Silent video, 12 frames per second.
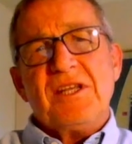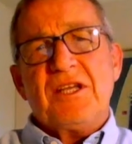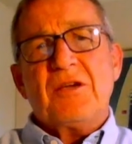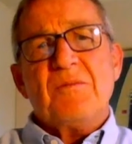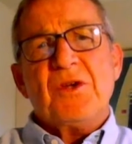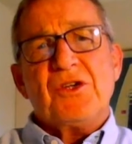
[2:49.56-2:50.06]

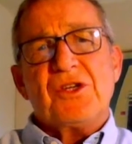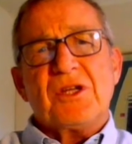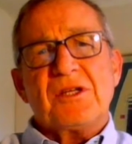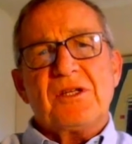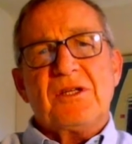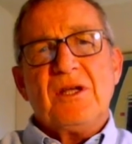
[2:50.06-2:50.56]

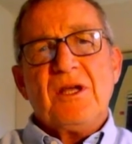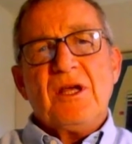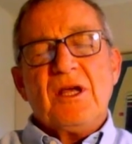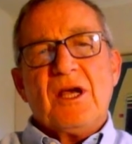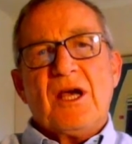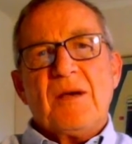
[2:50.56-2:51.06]
decommissioned
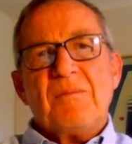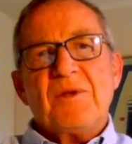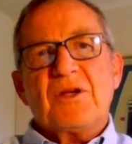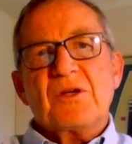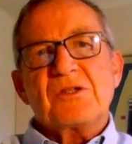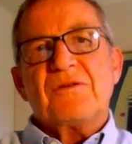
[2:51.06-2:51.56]

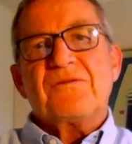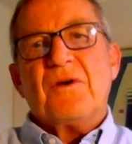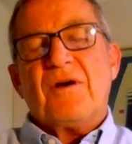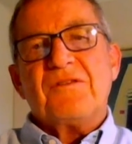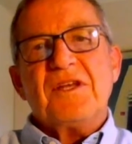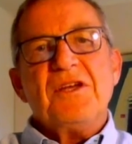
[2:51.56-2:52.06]
because
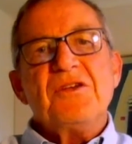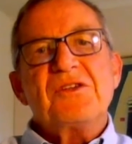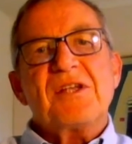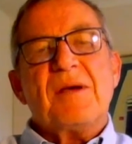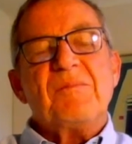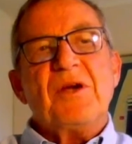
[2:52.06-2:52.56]
of the new
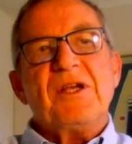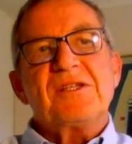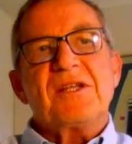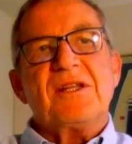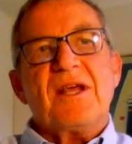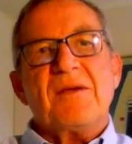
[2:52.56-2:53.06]

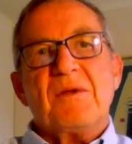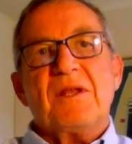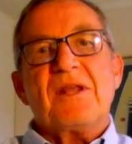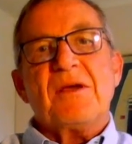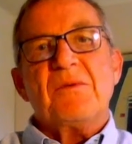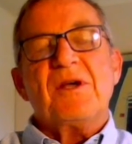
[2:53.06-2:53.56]
submarines, and they
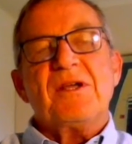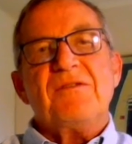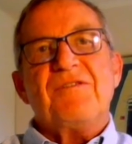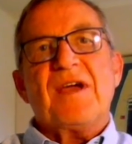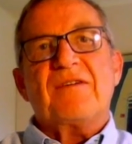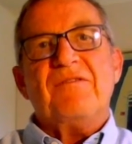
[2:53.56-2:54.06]
were
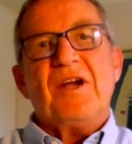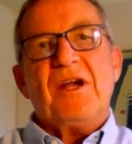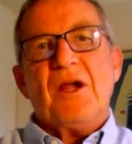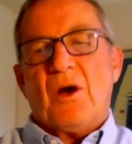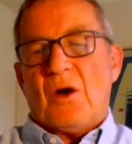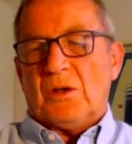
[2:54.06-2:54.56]
in fact
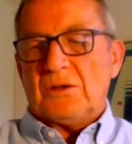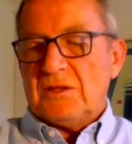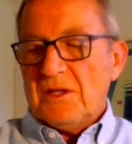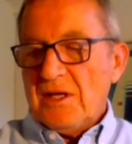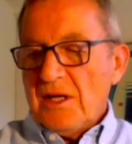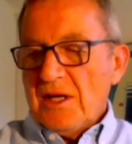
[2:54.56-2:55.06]
very
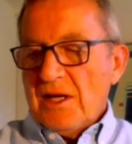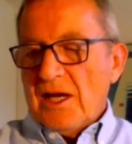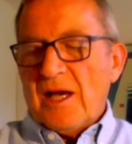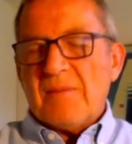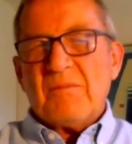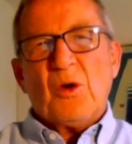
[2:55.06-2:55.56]
old,
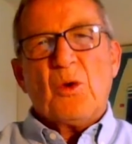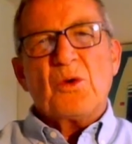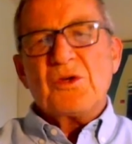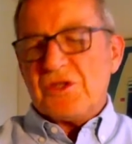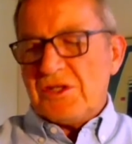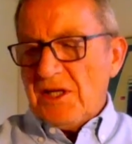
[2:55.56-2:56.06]

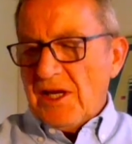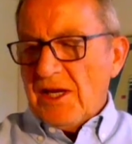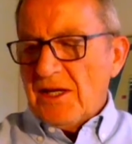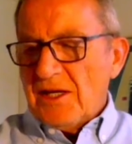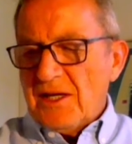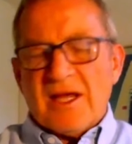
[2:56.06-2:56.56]
launched
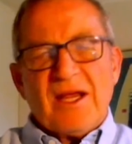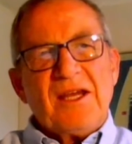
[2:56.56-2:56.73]
in